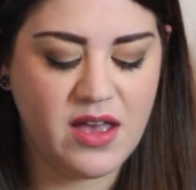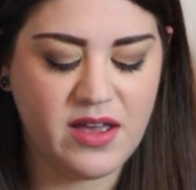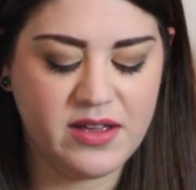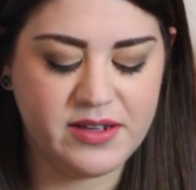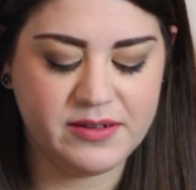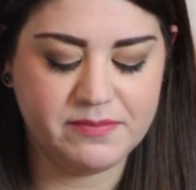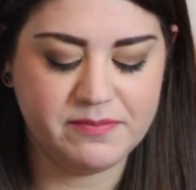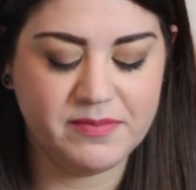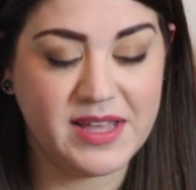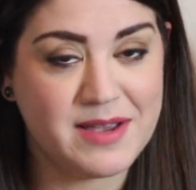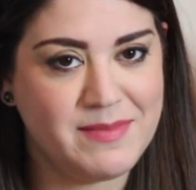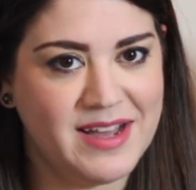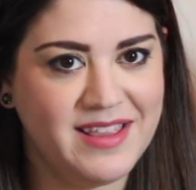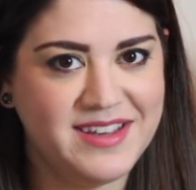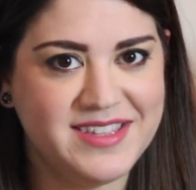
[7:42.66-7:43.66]
um,
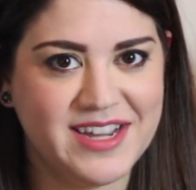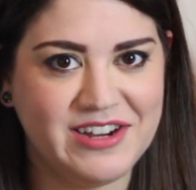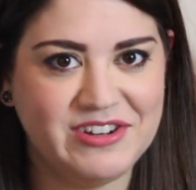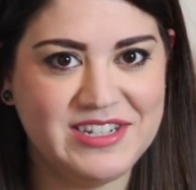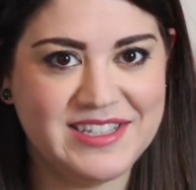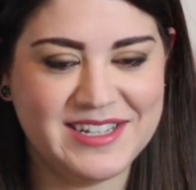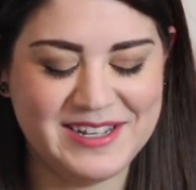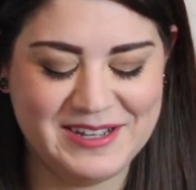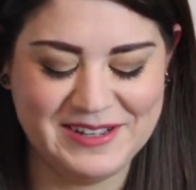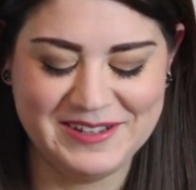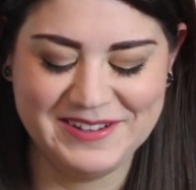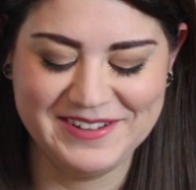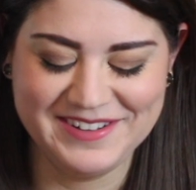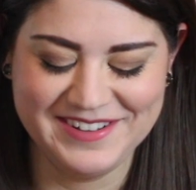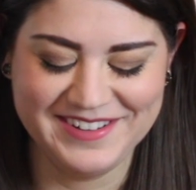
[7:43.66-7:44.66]
like Miley Cyrus.
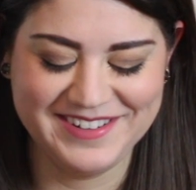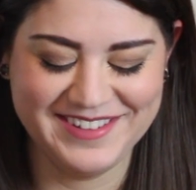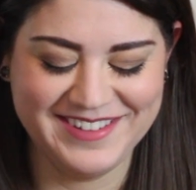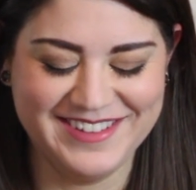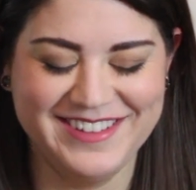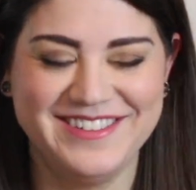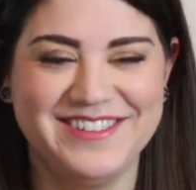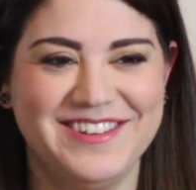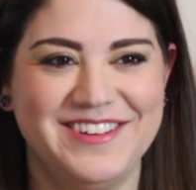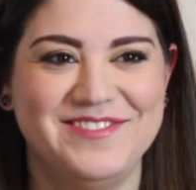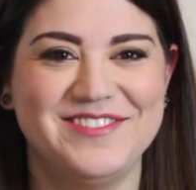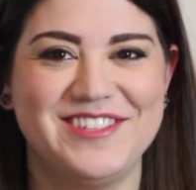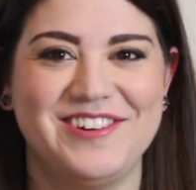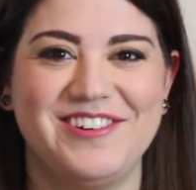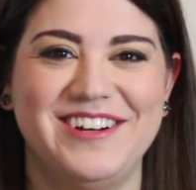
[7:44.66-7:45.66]

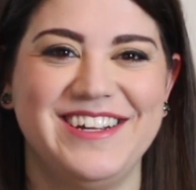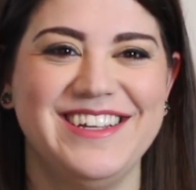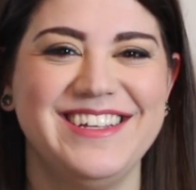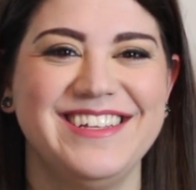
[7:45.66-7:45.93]
I'm sorry.